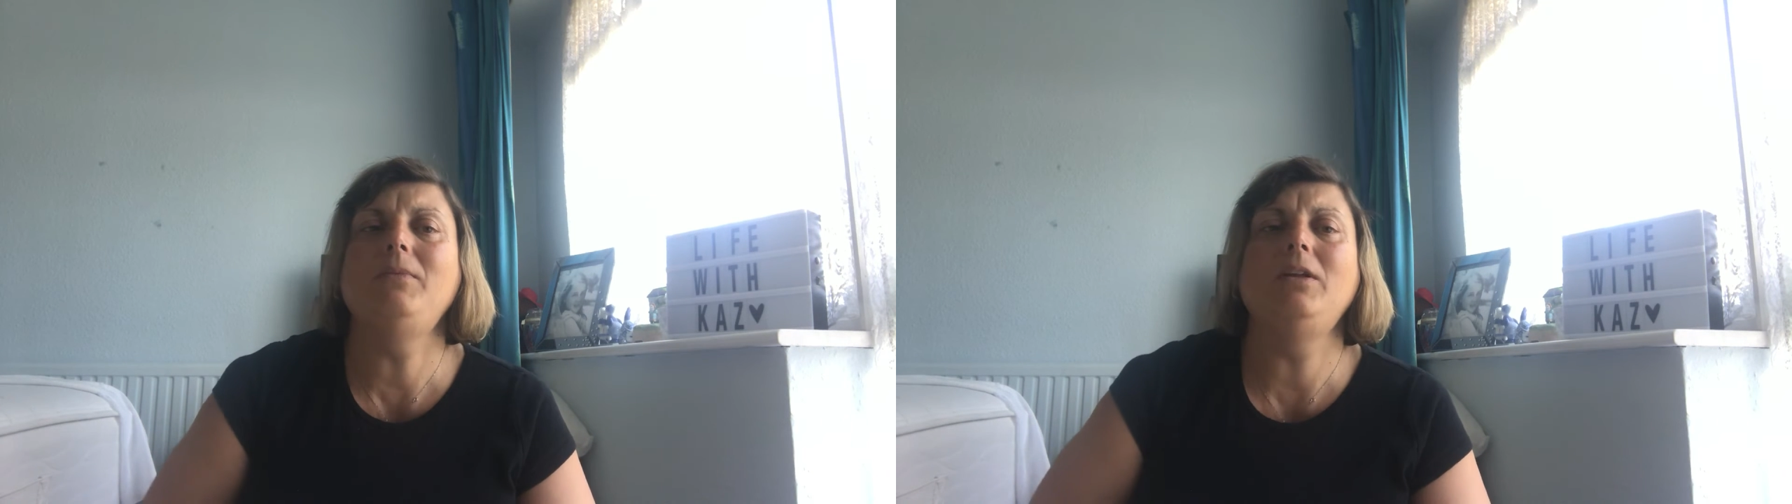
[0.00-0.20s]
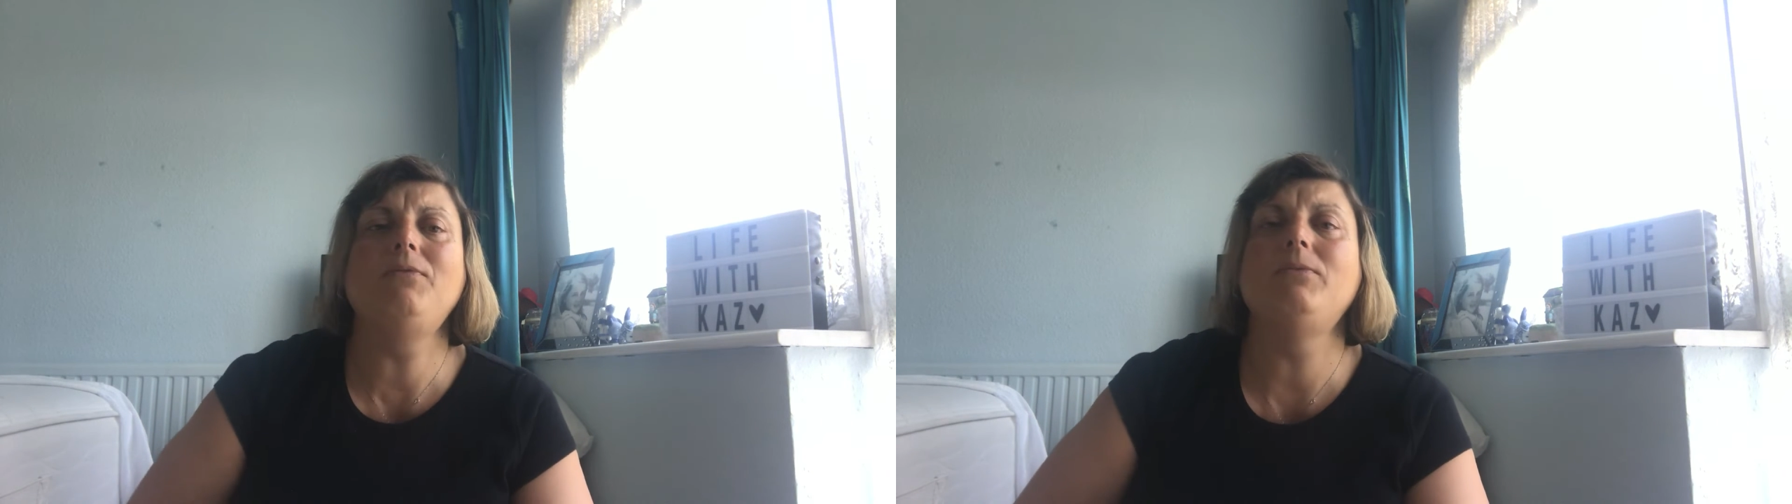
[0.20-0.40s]

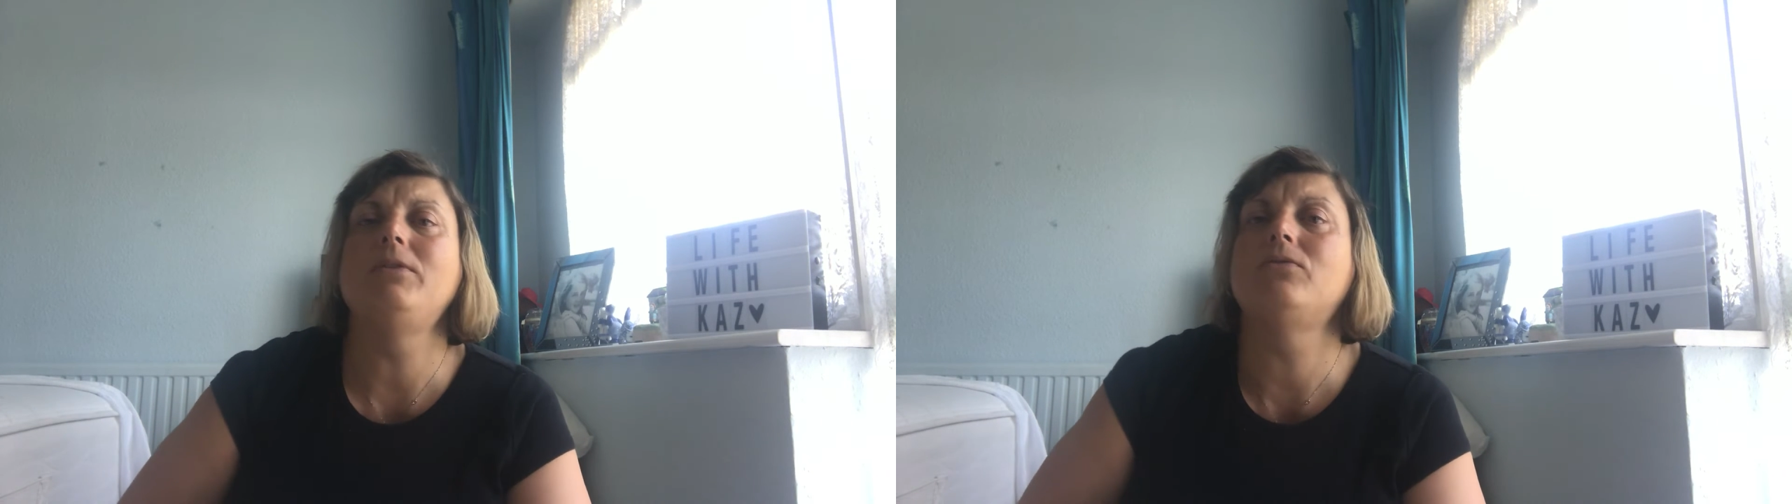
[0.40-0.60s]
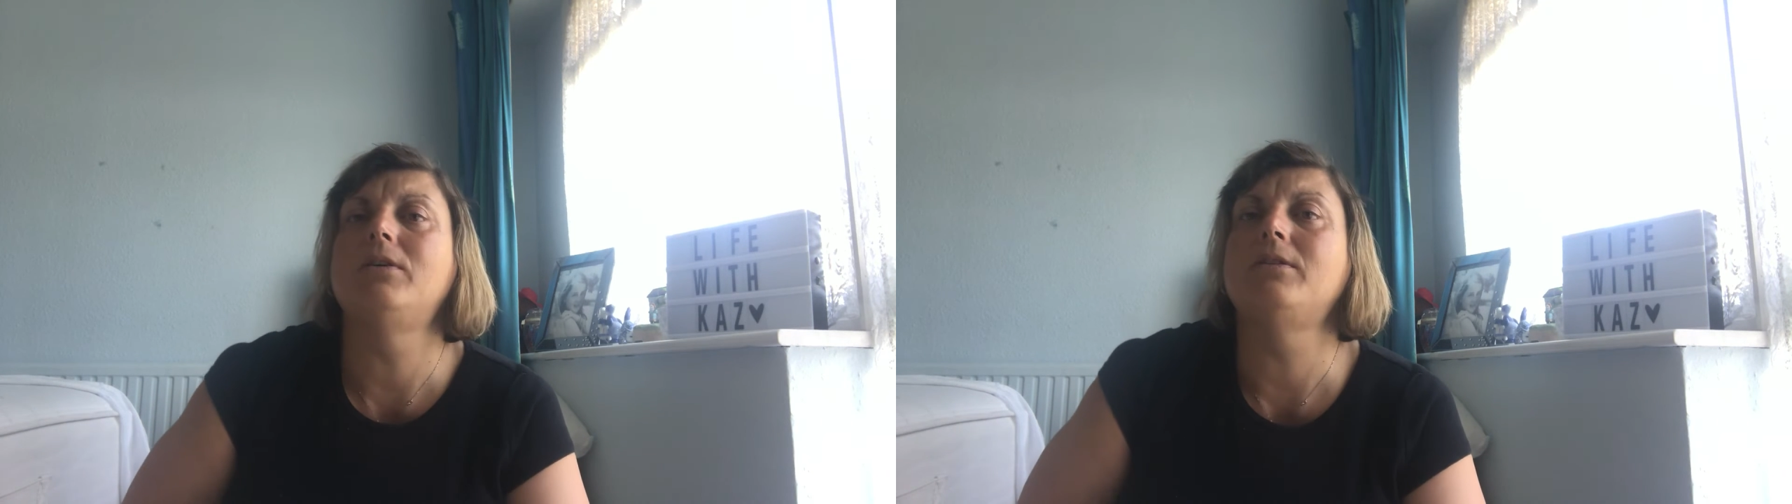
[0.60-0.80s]
Haven't
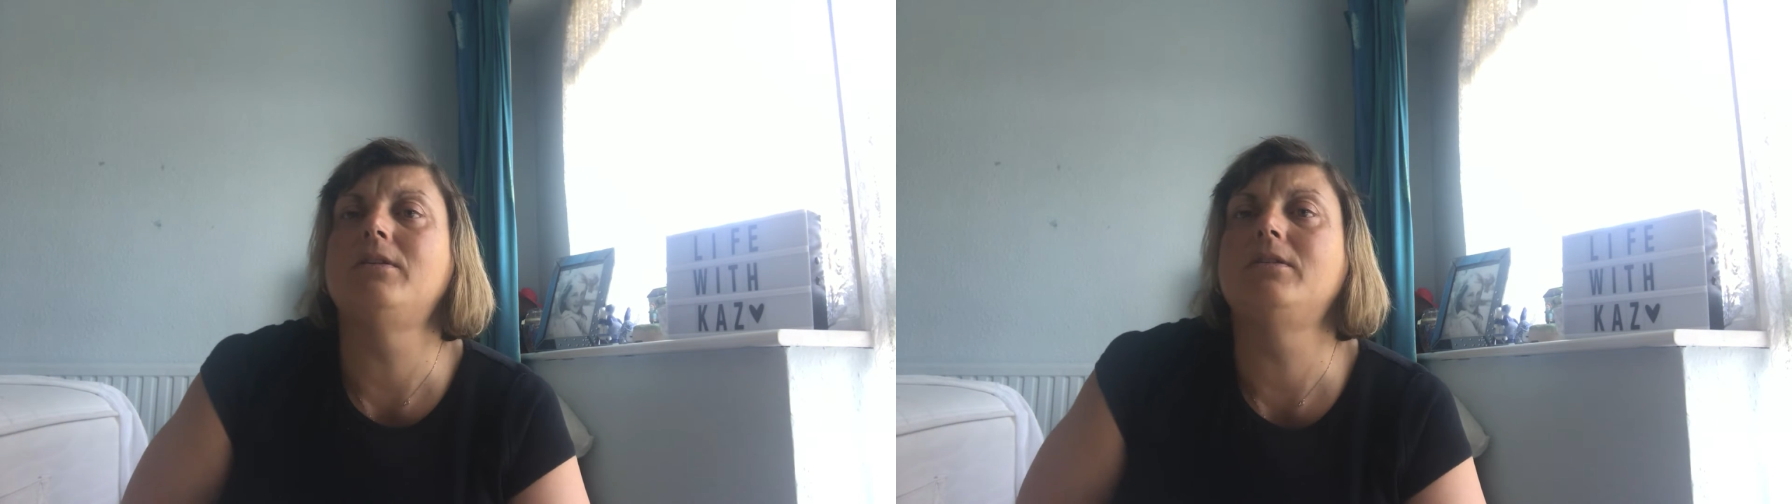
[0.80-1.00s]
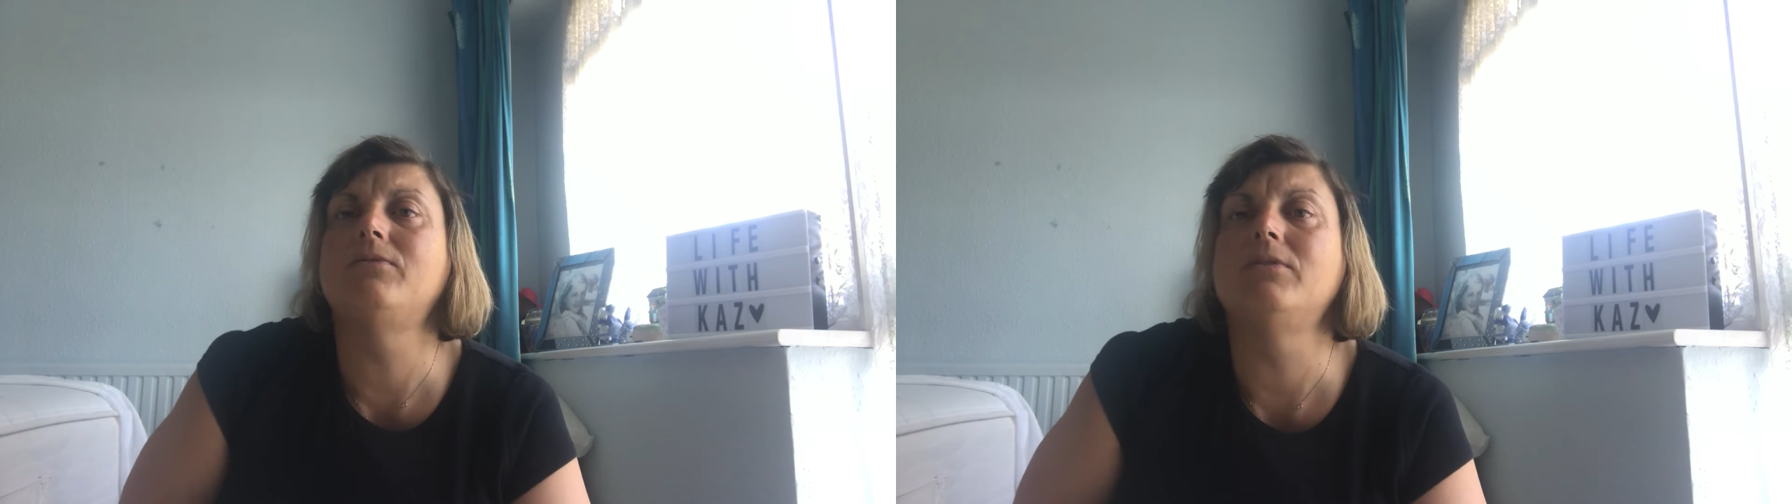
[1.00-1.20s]
really tried
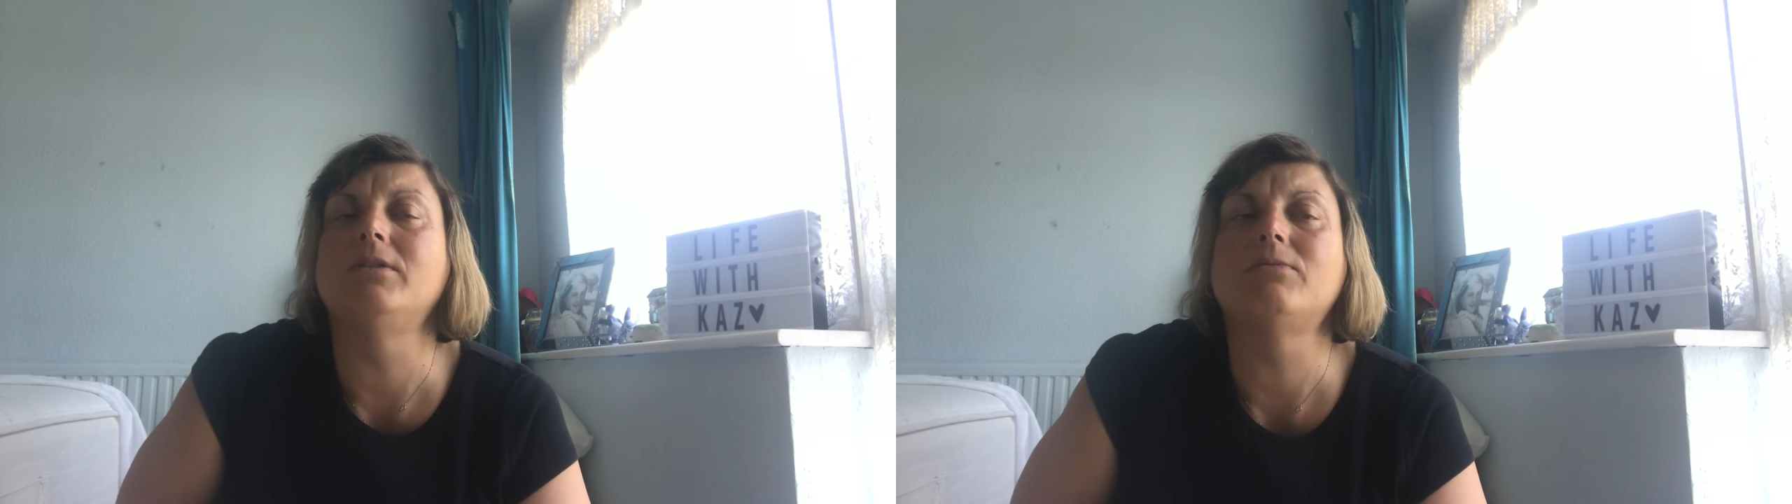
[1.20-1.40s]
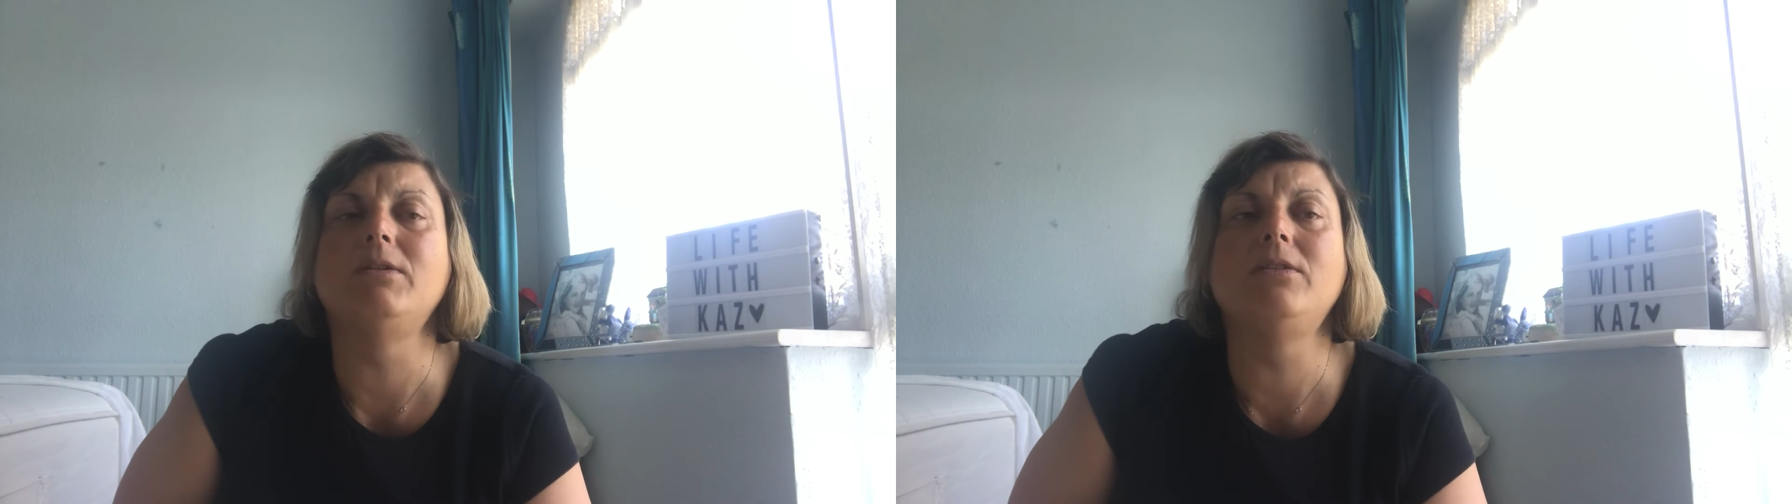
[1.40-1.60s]
anything different
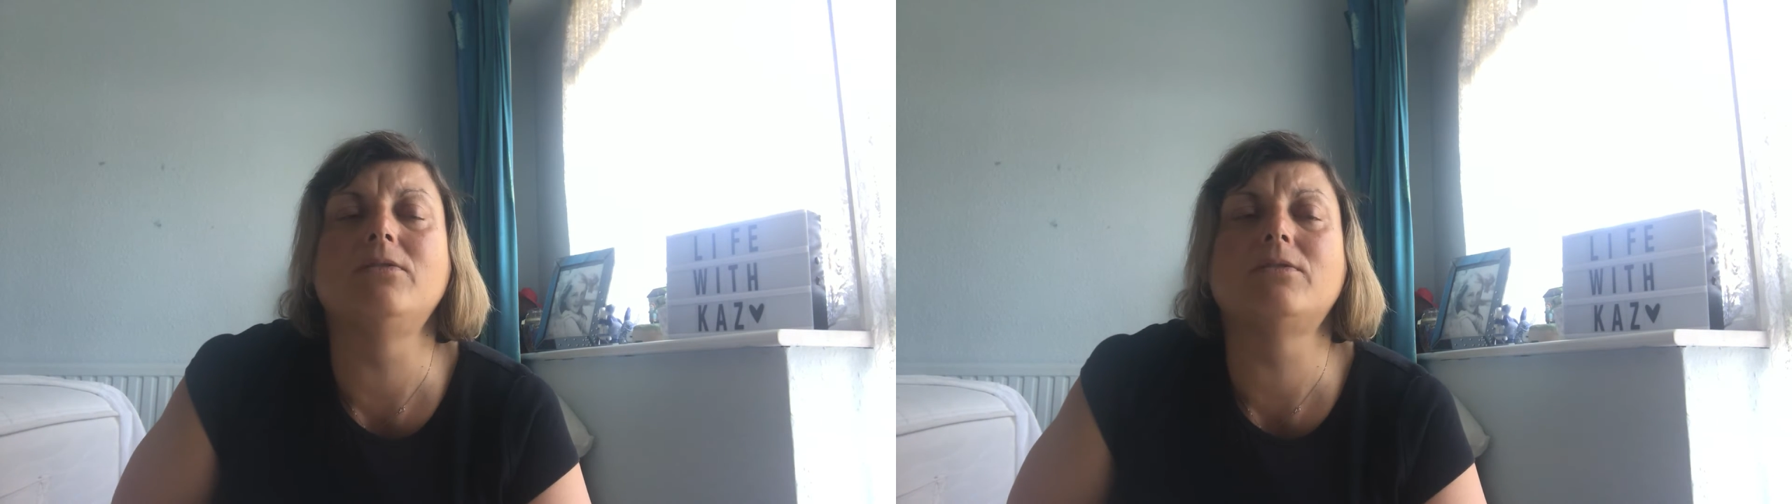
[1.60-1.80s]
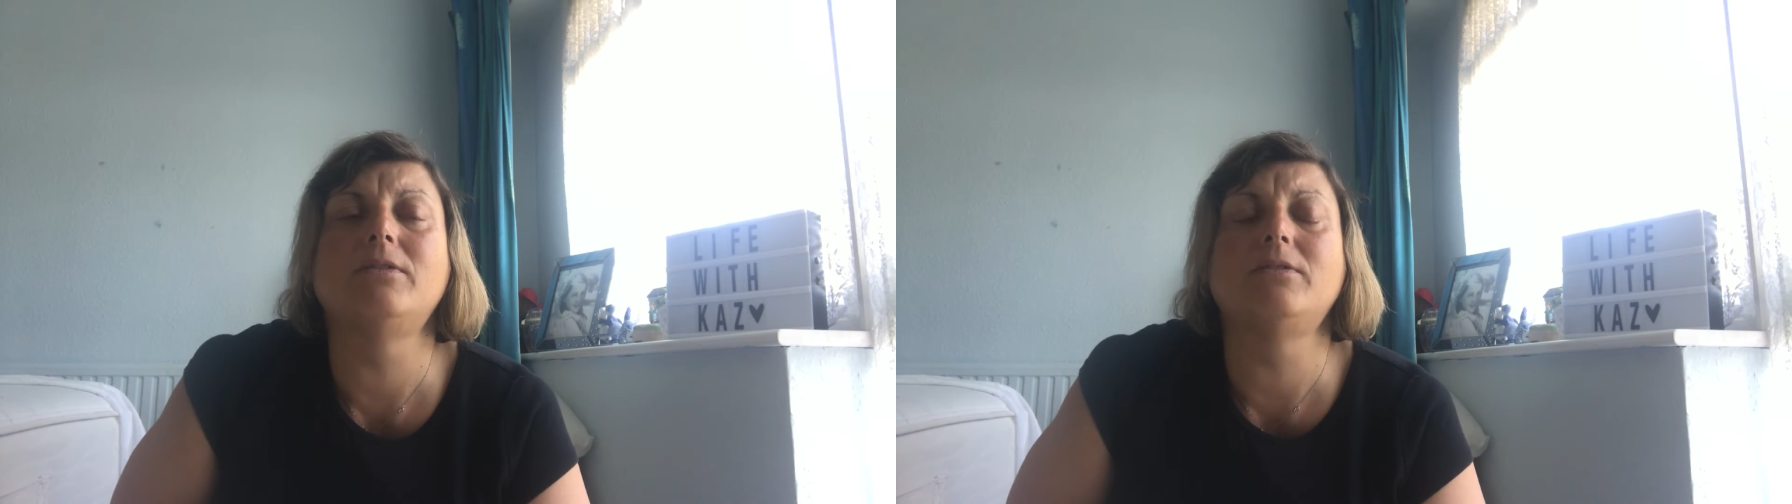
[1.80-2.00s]
this week because,